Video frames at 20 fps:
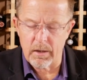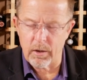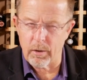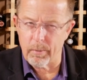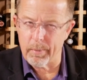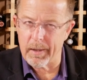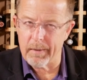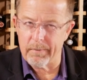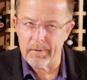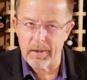little
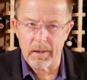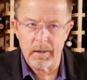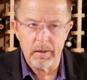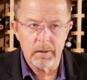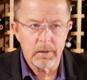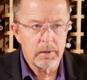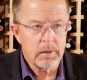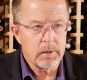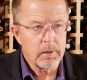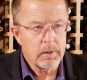bit of a
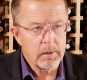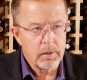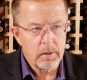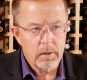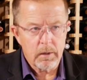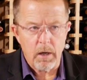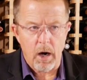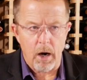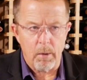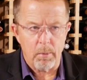
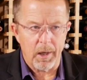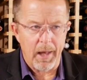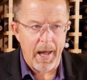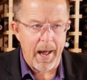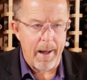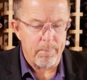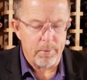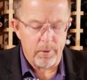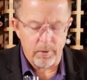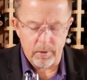caramel
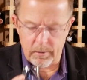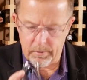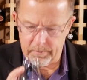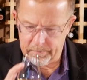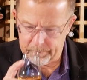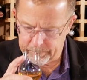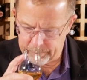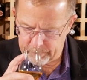apple.